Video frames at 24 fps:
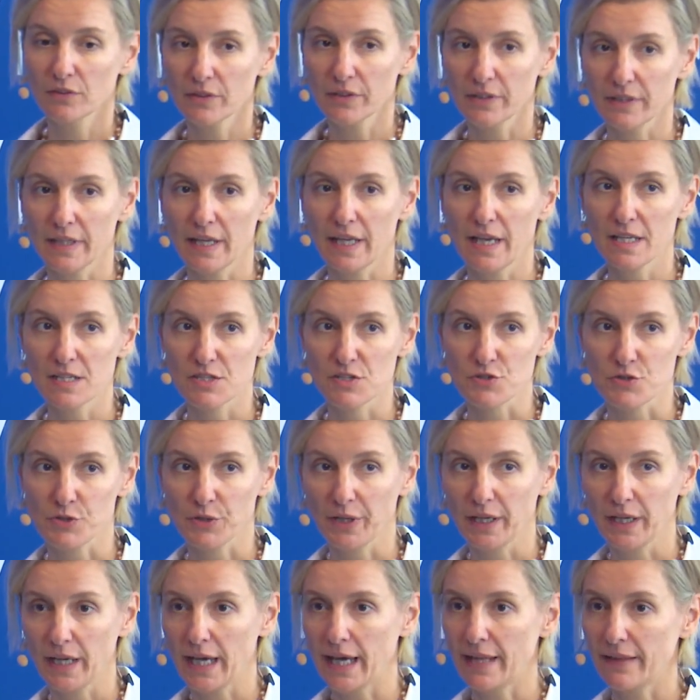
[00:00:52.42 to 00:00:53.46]
to look at the
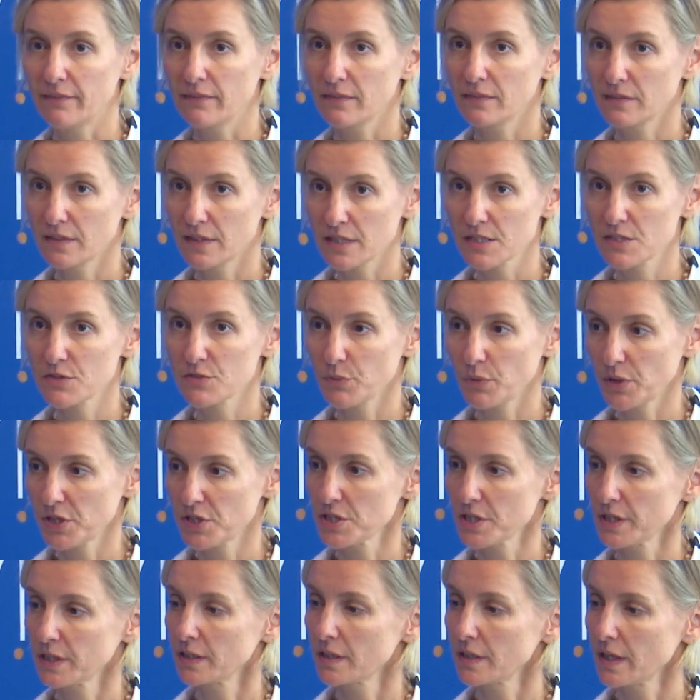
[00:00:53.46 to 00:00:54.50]
history, and this
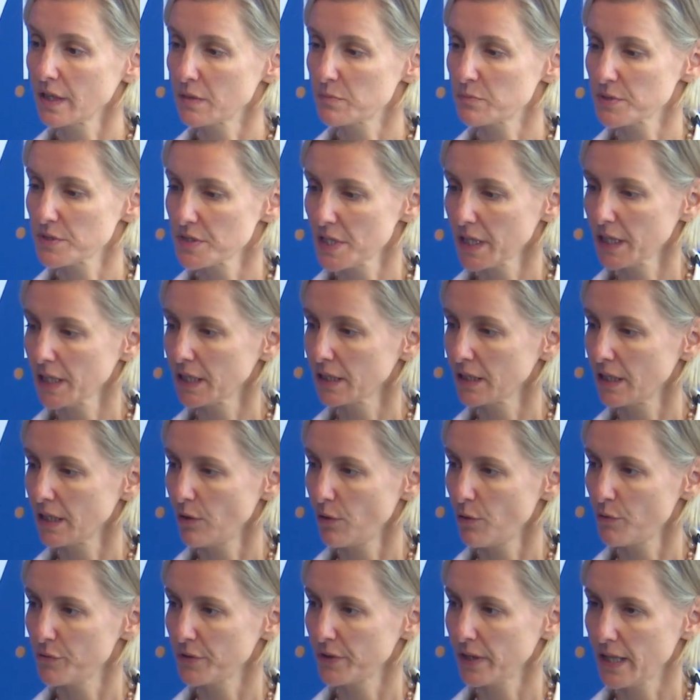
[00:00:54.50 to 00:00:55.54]
region in particular
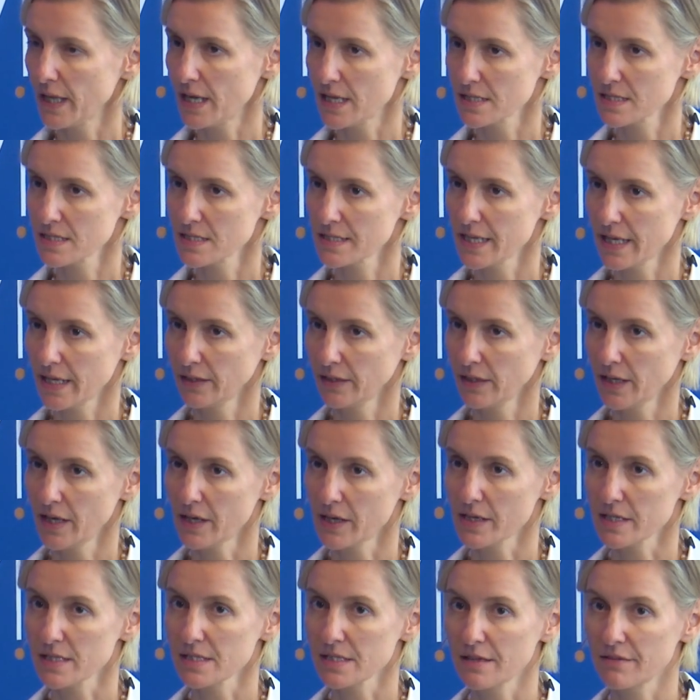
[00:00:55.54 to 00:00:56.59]
over the last 10
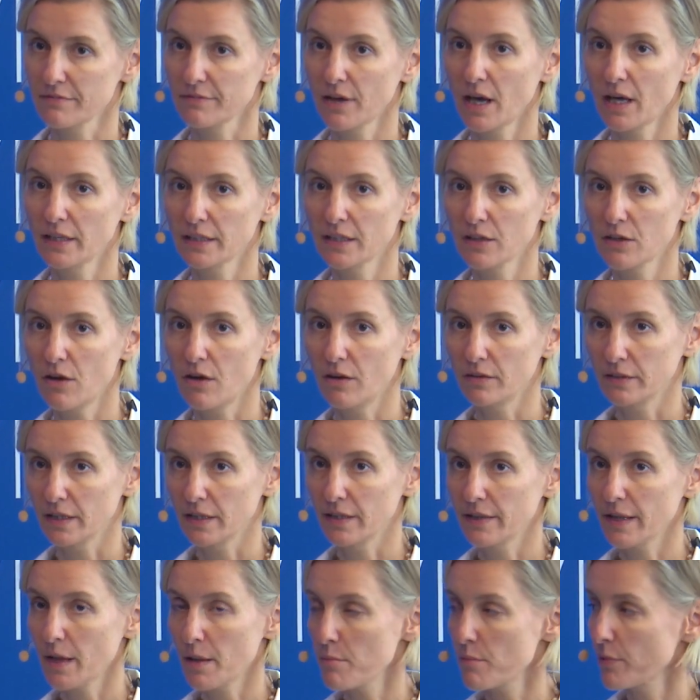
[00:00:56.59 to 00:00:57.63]
years have undergone
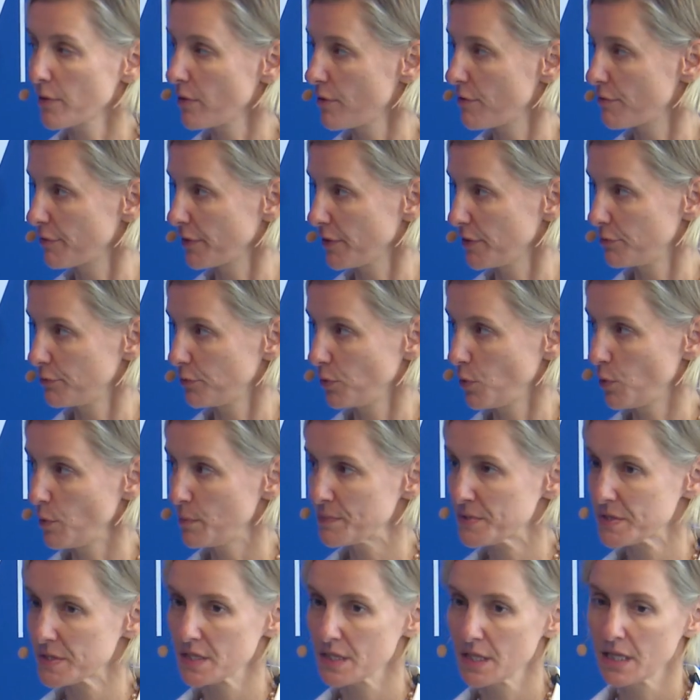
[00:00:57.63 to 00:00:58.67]
a number of
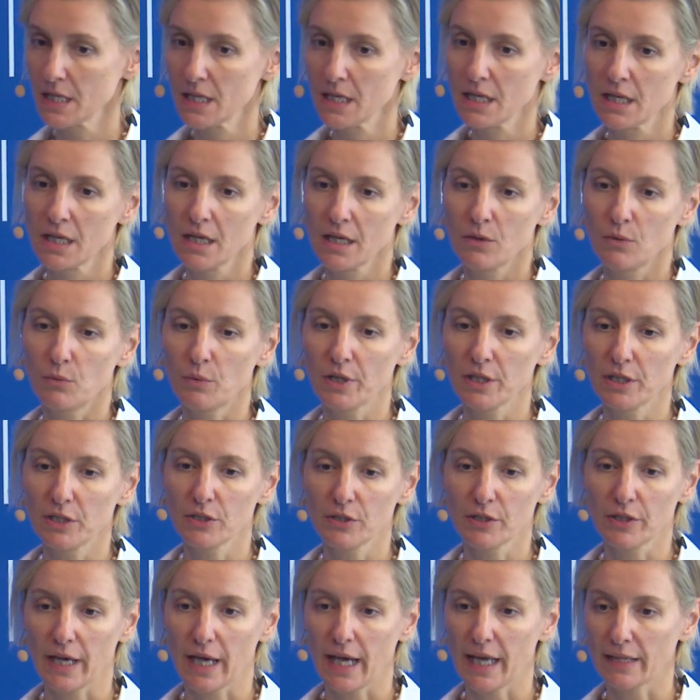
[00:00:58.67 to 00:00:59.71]
reforms. We
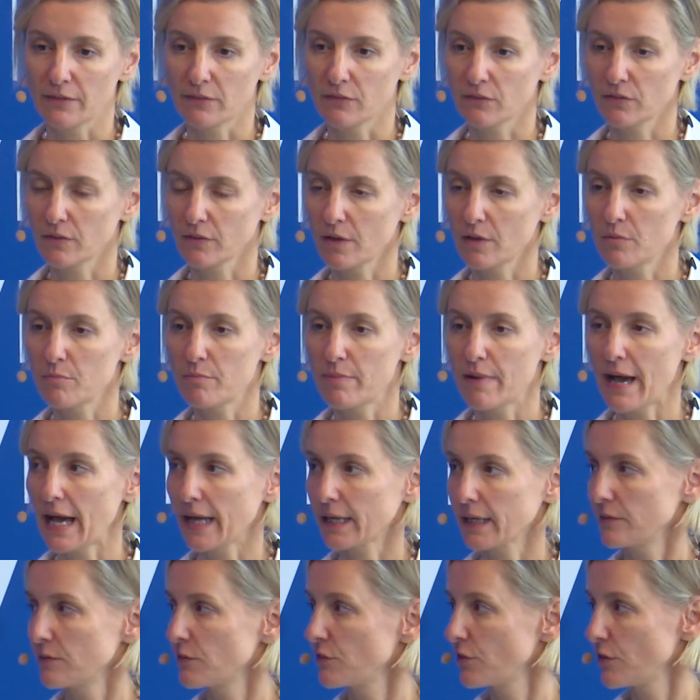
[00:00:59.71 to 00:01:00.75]
look at
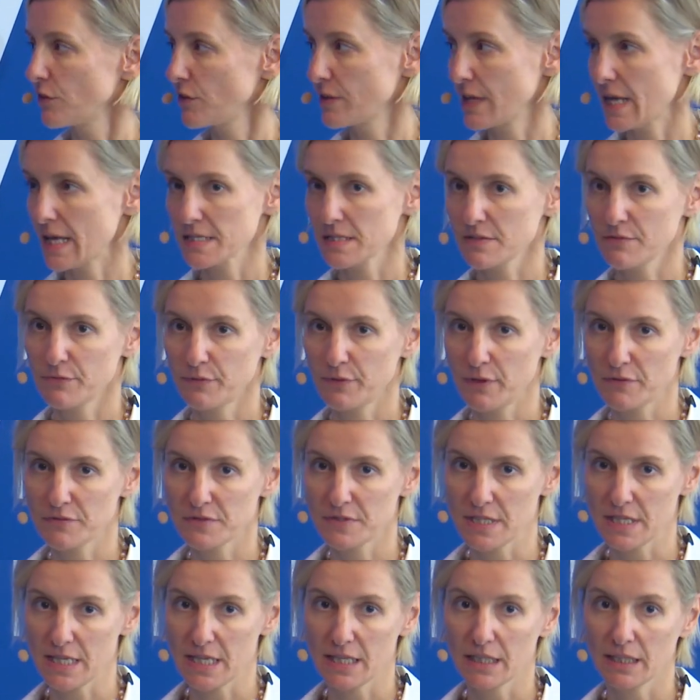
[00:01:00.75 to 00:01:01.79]
back in
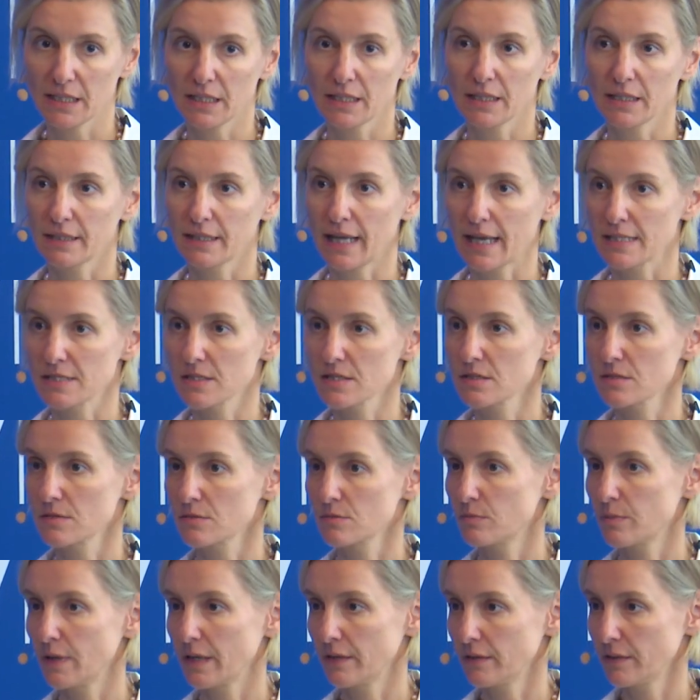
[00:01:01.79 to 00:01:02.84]
2015, that's
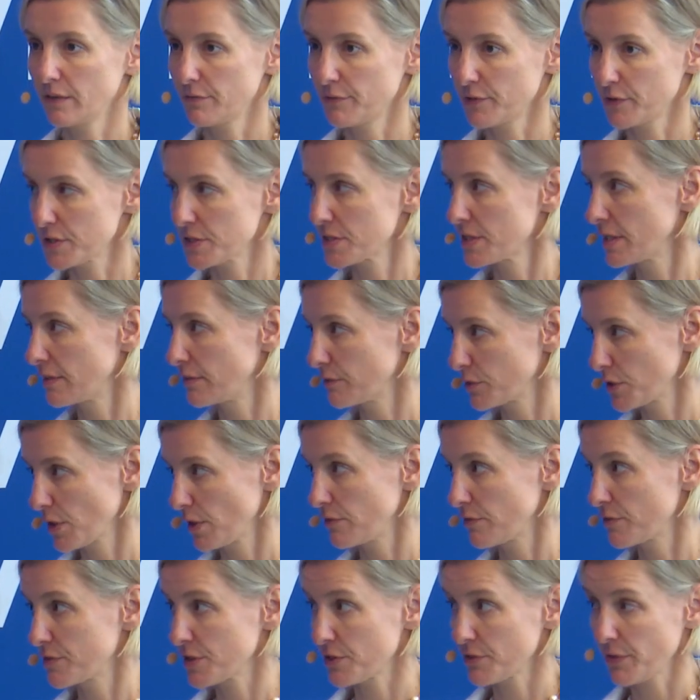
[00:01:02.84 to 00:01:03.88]
when the first
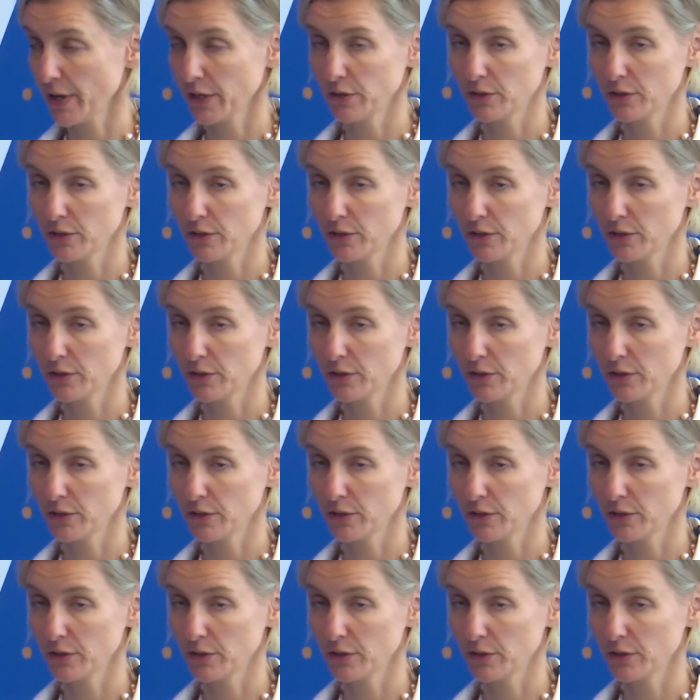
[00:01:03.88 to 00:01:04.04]
insolvency